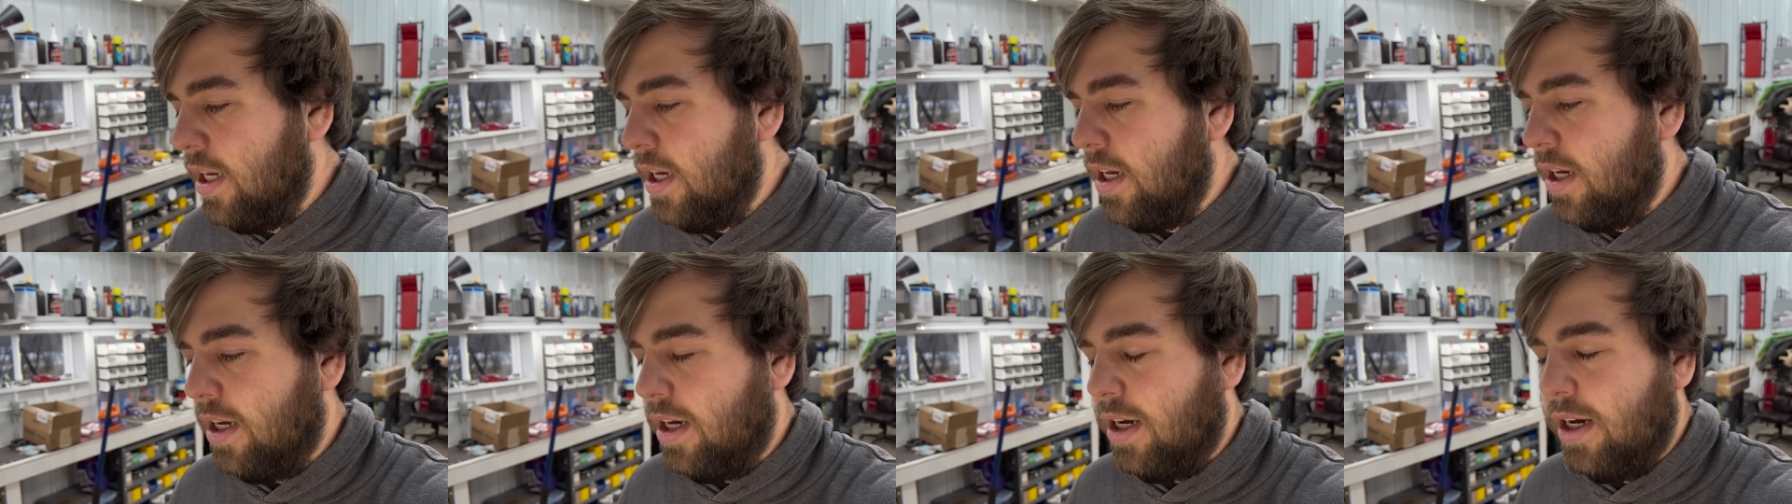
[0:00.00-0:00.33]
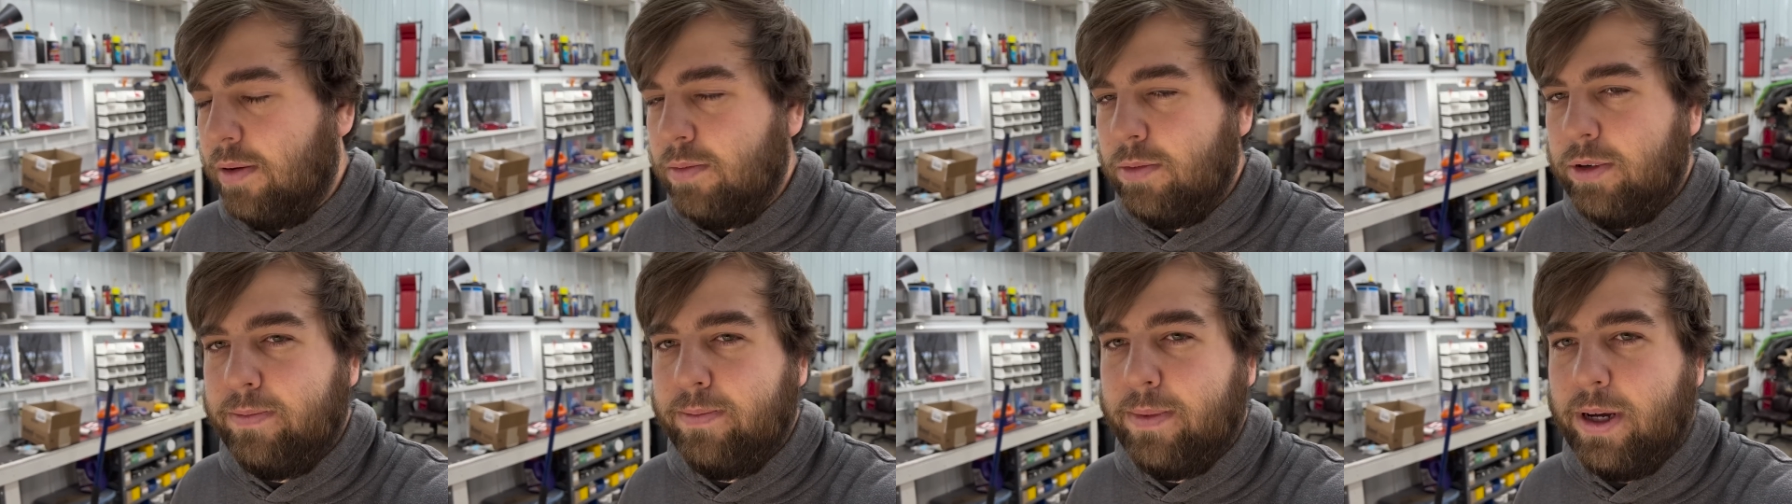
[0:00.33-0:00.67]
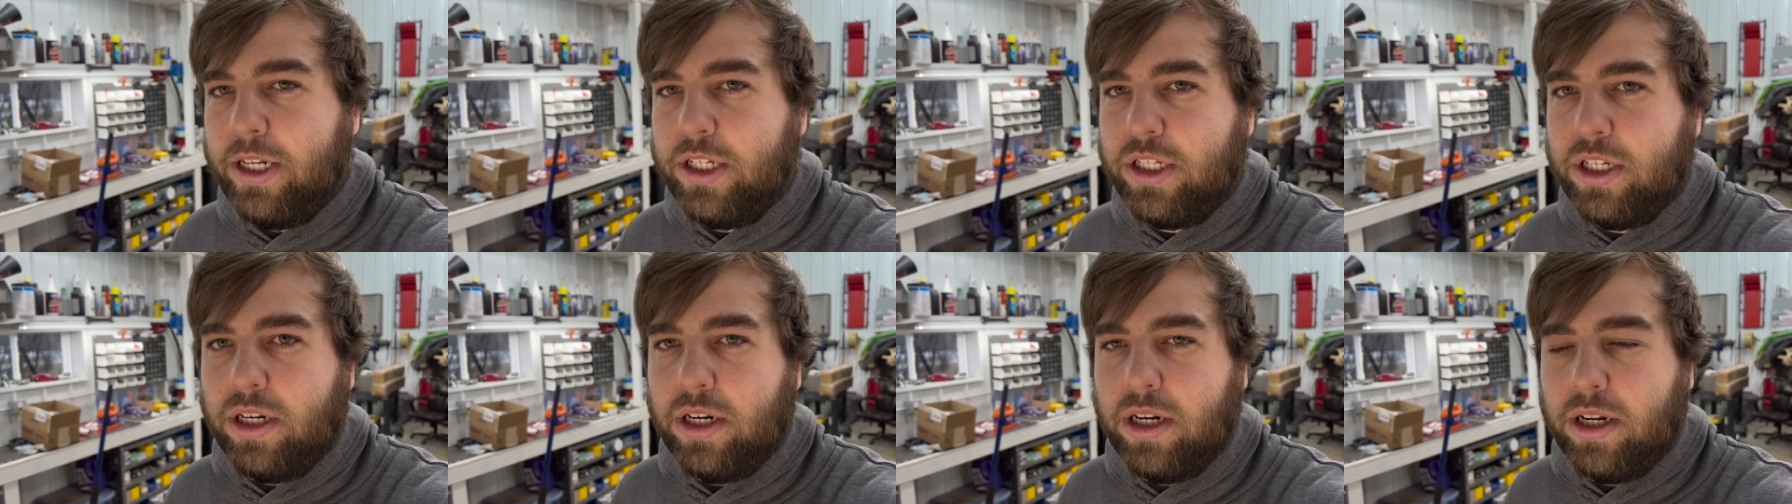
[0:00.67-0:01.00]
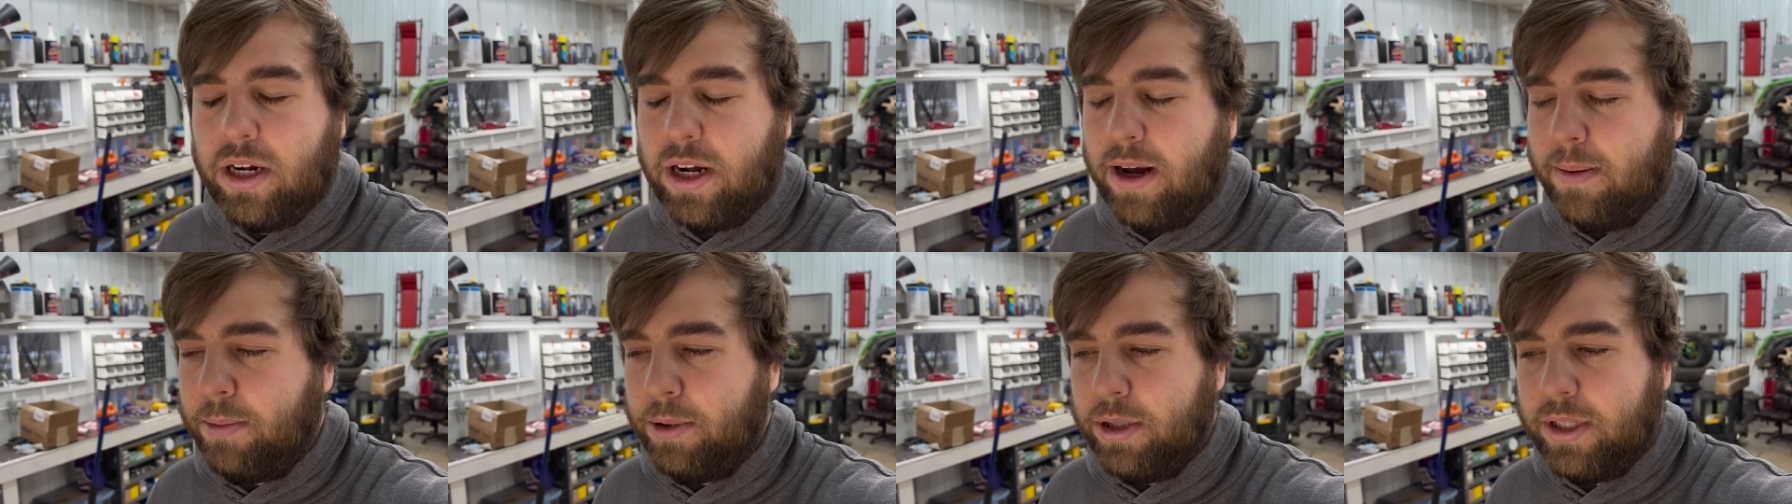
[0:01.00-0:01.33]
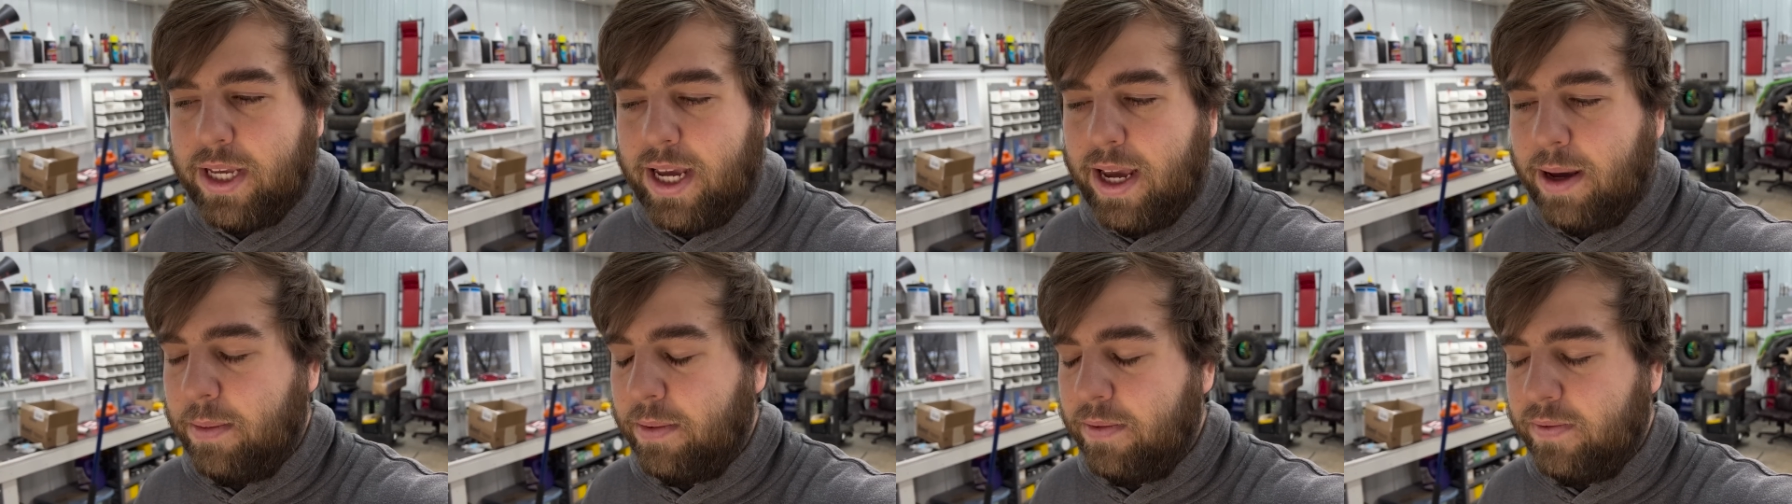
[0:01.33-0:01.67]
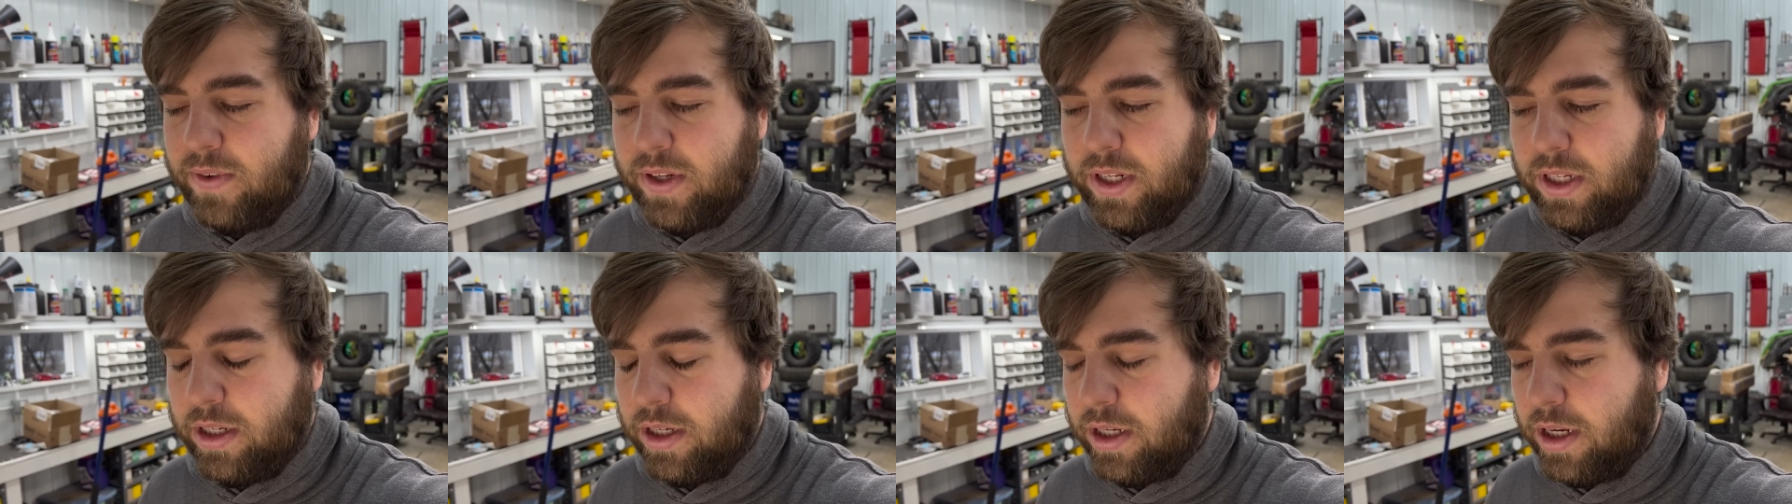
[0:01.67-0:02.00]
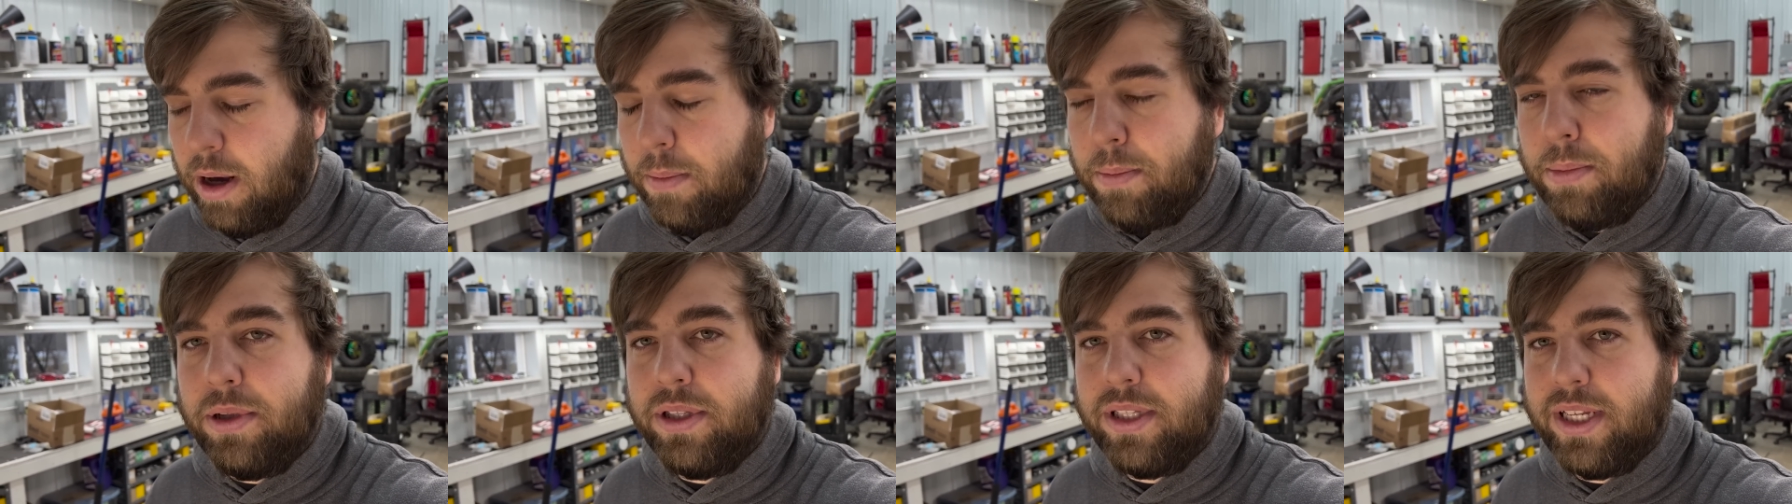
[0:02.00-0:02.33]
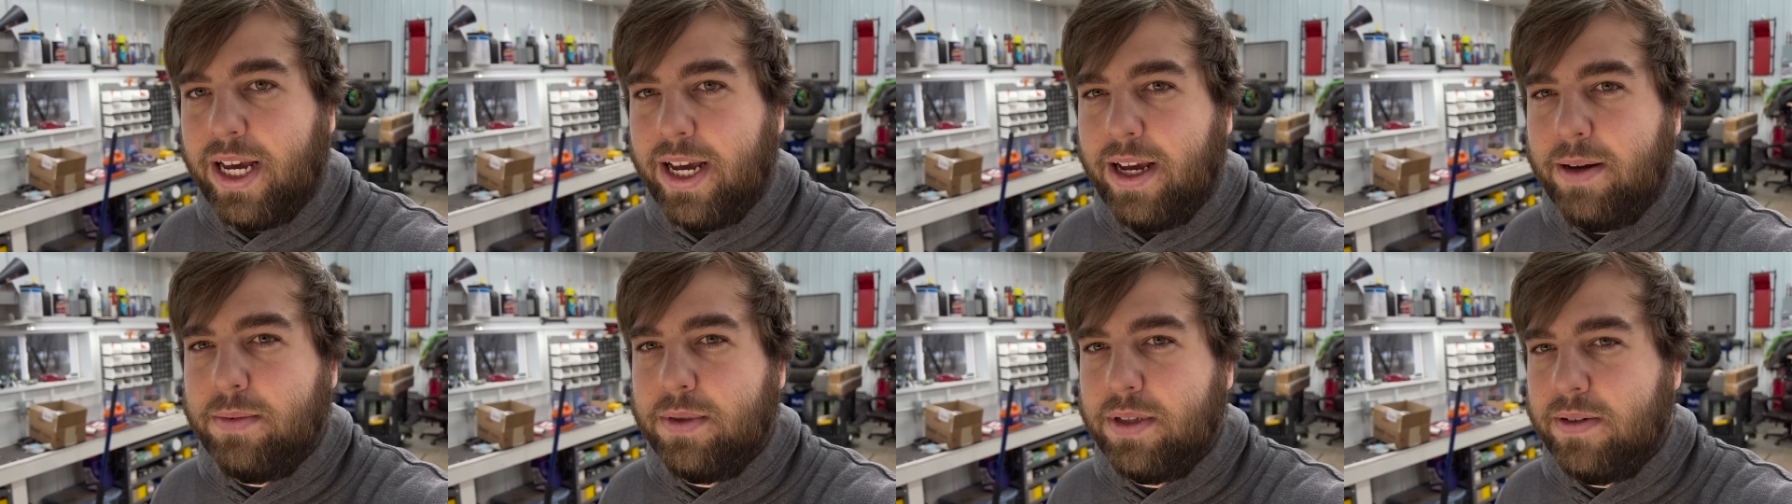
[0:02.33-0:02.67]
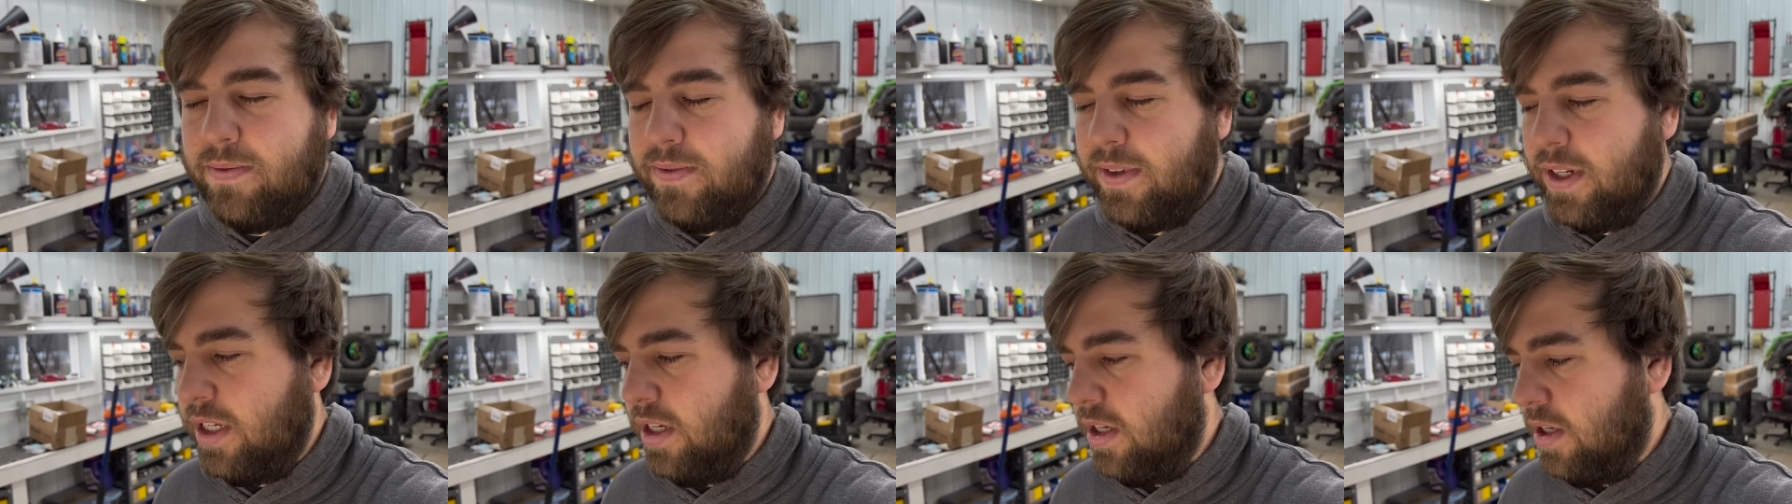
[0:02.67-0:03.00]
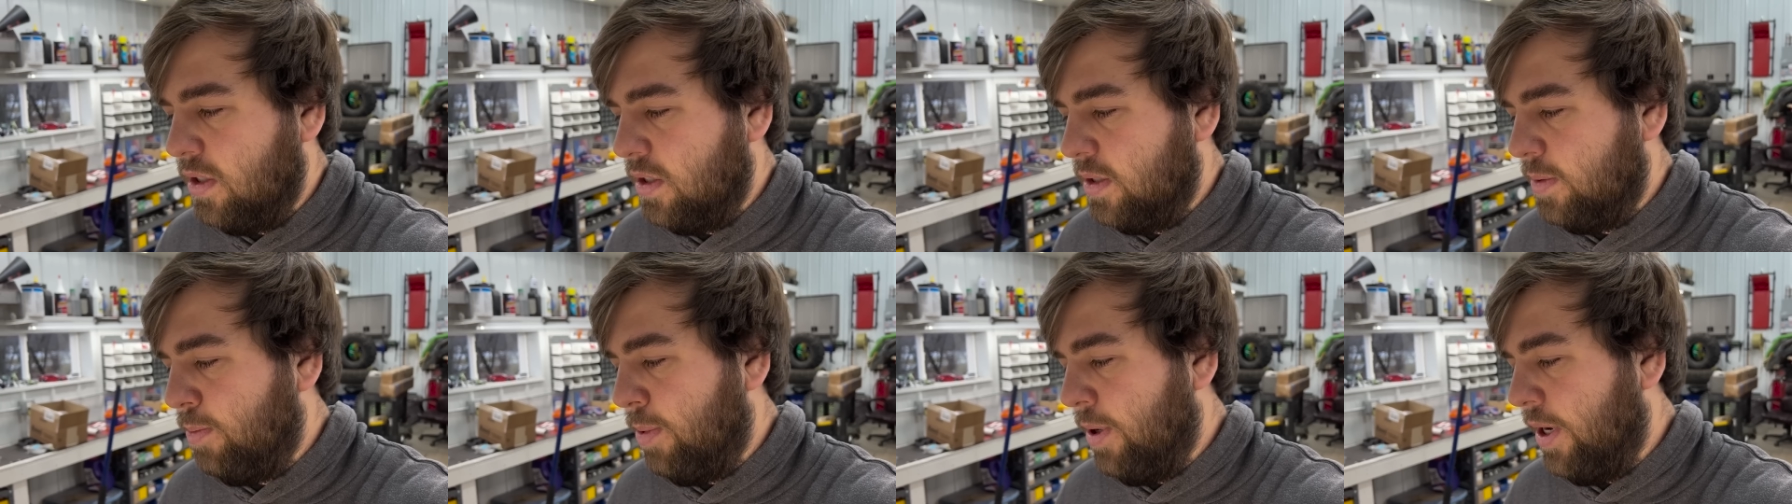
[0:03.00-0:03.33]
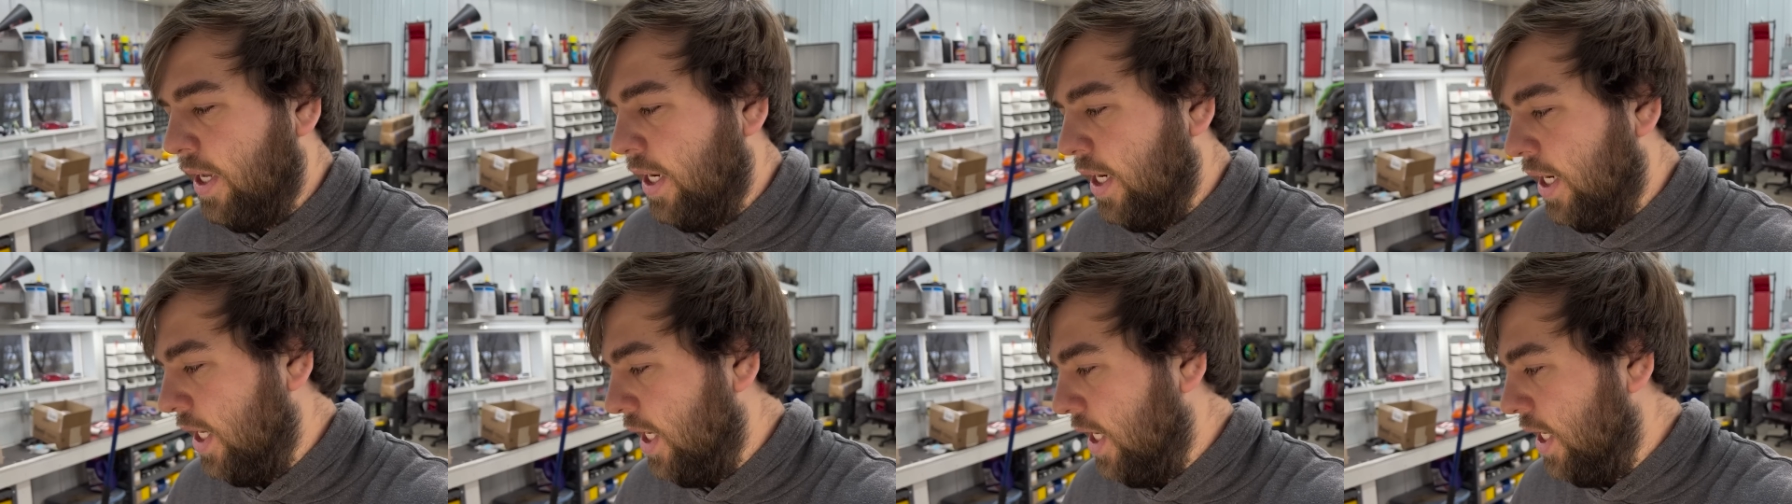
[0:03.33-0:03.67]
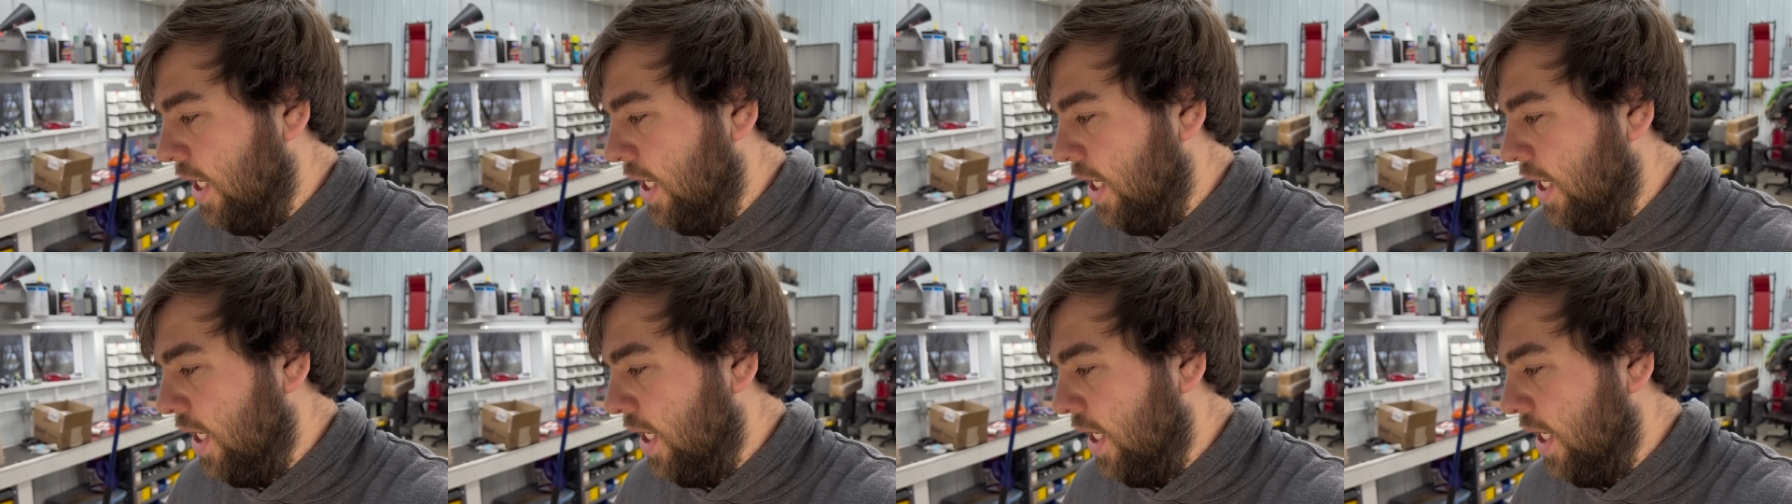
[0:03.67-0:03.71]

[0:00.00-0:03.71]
Um, we mentioned it a couple time in video, couple times in videos, but